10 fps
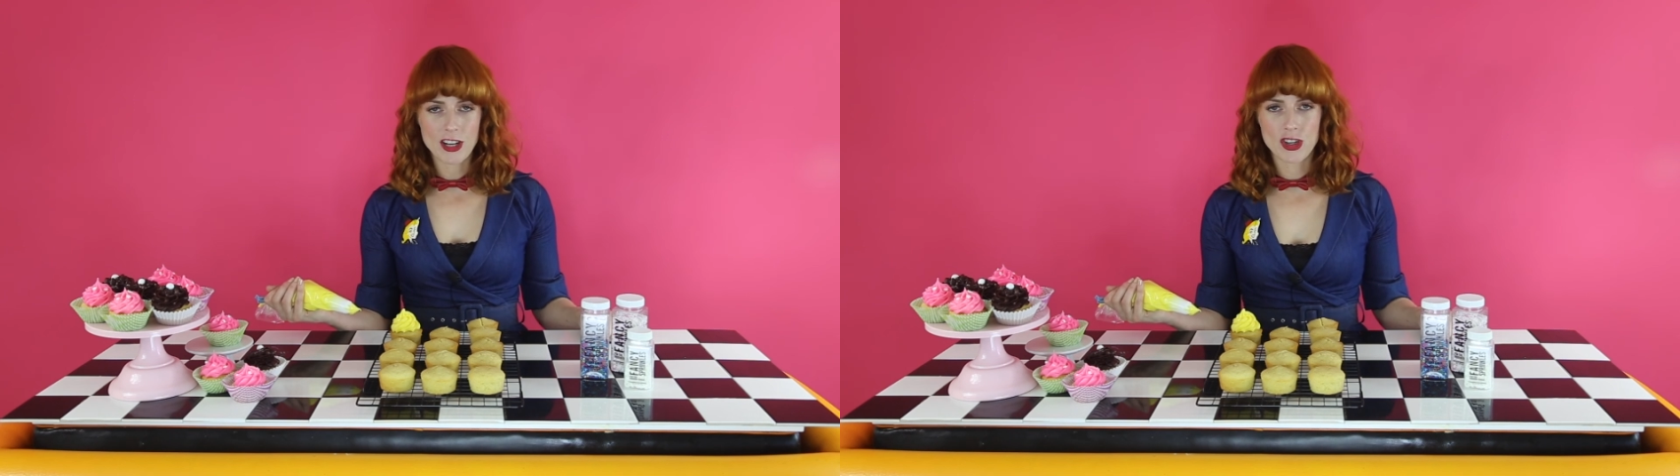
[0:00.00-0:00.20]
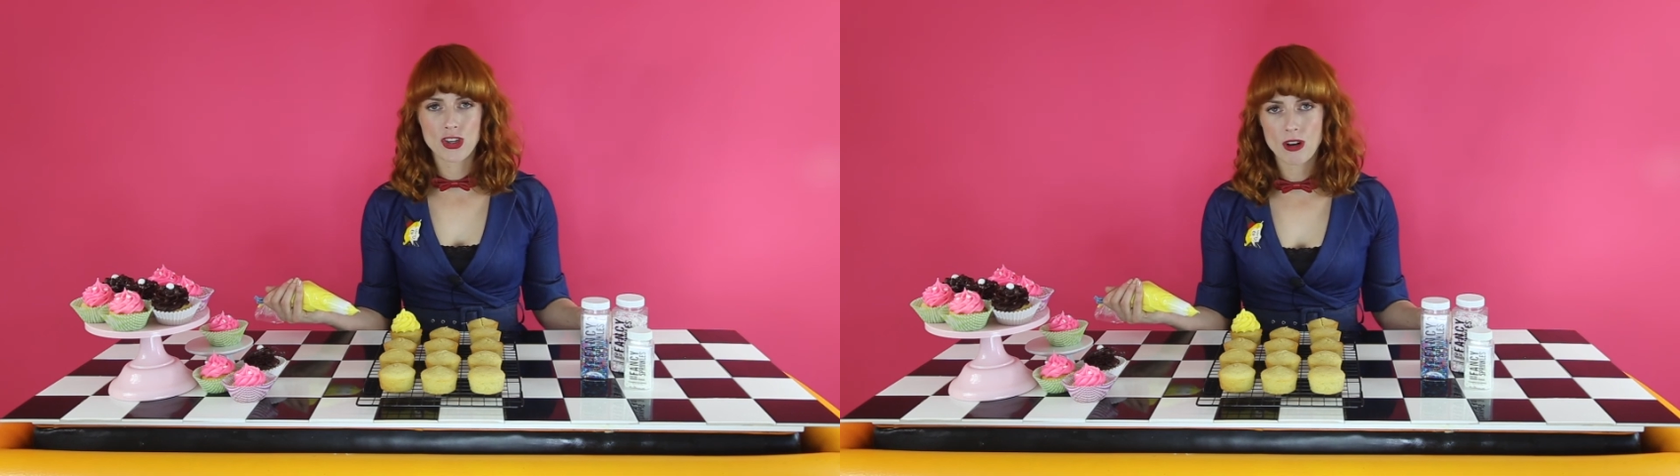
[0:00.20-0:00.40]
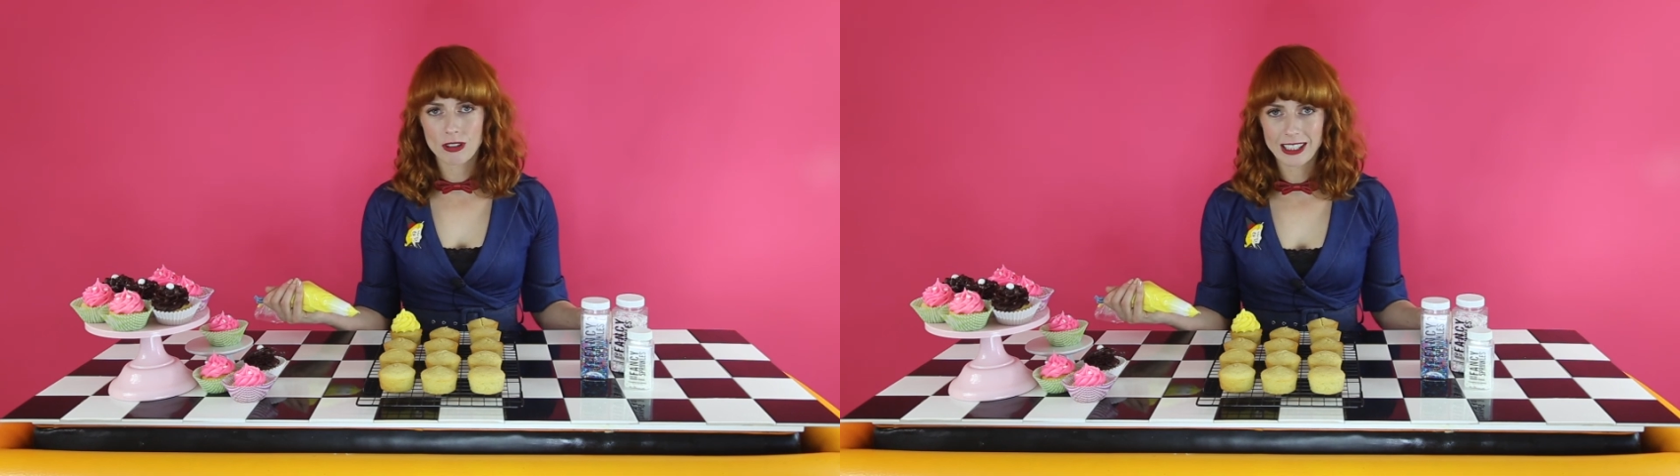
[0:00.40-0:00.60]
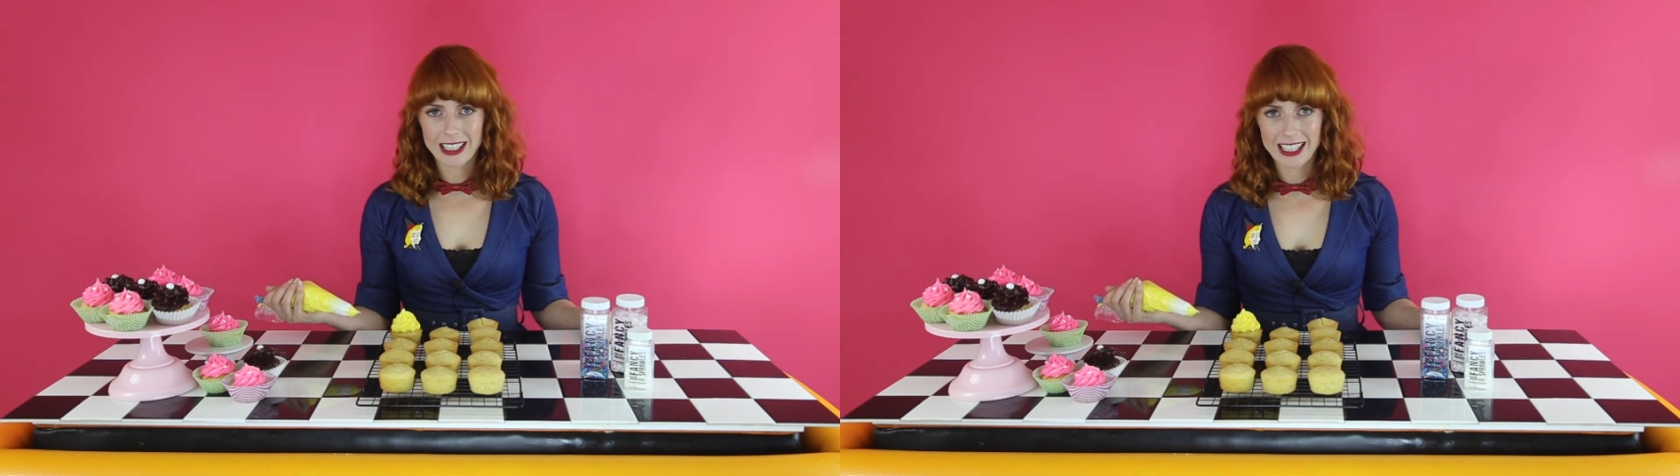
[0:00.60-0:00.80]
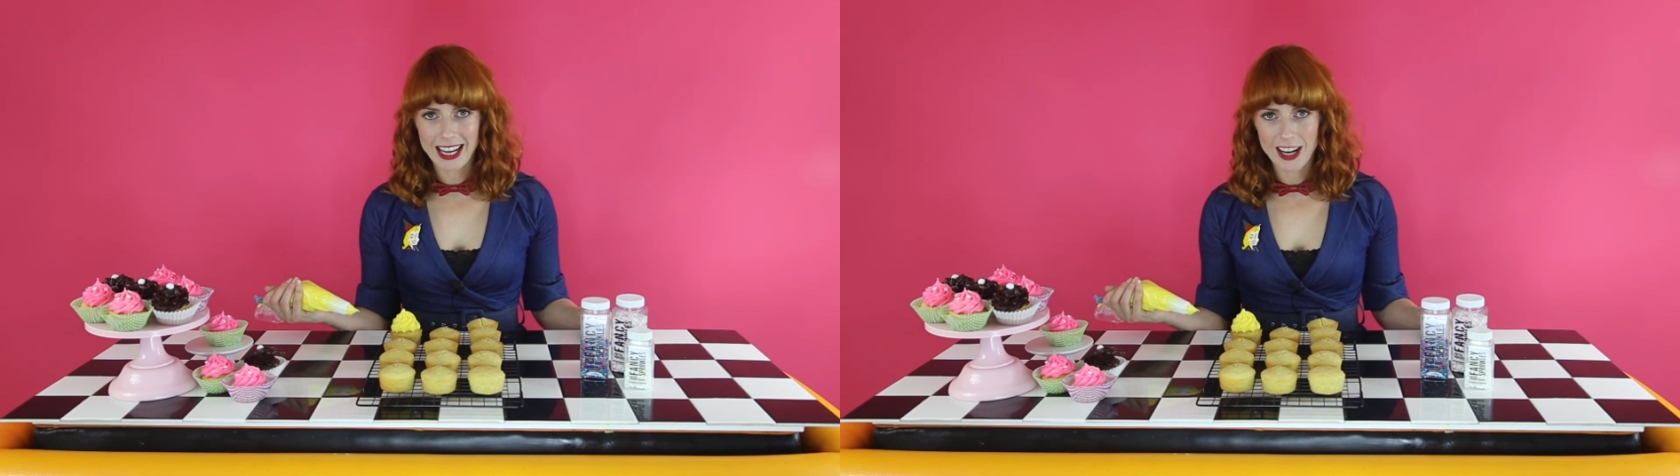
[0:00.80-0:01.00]
and
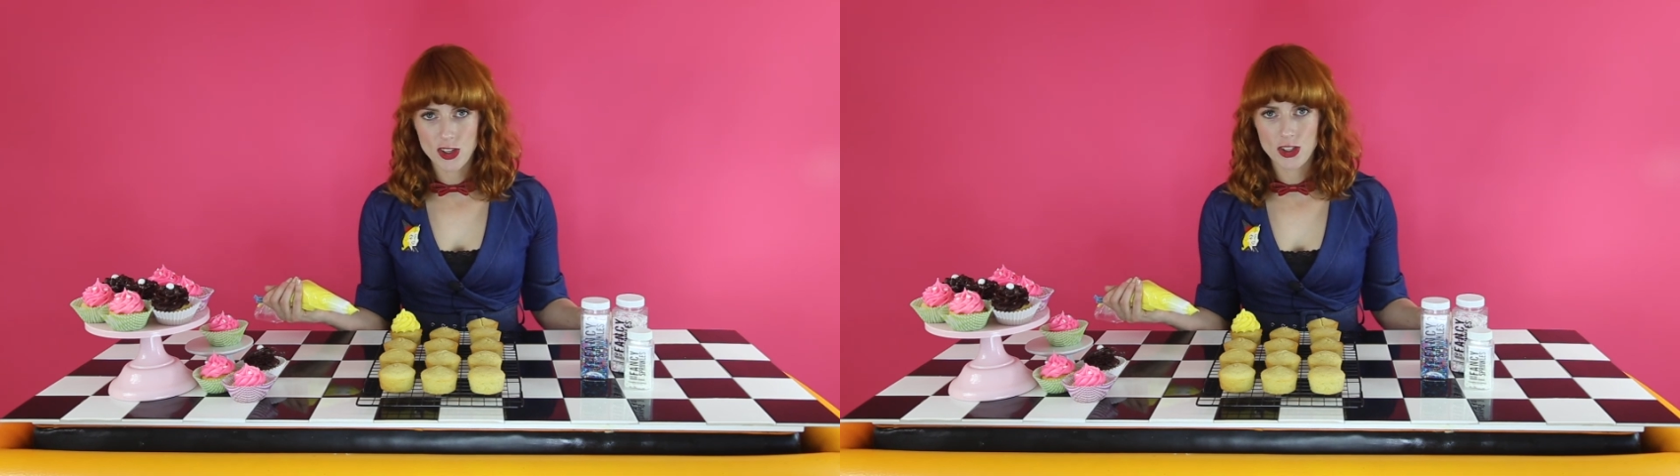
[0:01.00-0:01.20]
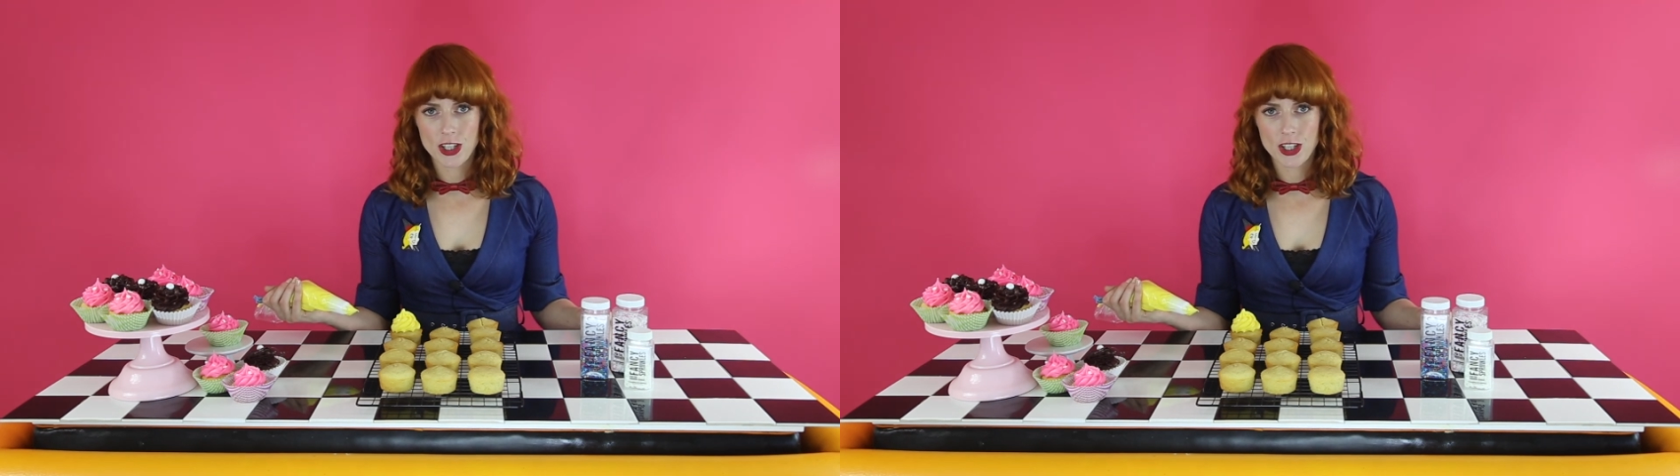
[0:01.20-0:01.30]
chocolate ganache